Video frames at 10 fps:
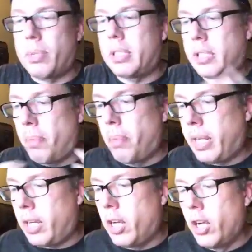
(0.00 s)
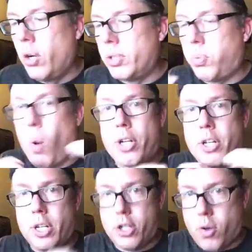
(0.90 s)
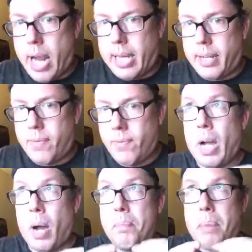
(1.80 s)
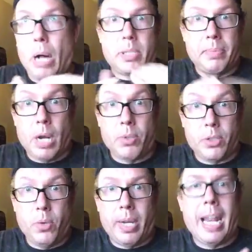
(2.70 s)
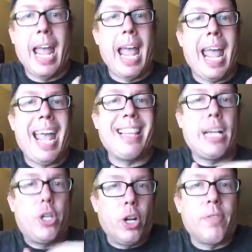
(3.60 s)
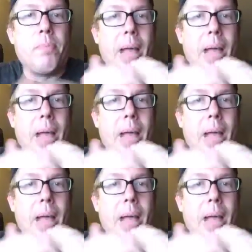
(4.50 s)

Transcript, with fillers: there was somebody who was watching a training about something I was doing, and they should have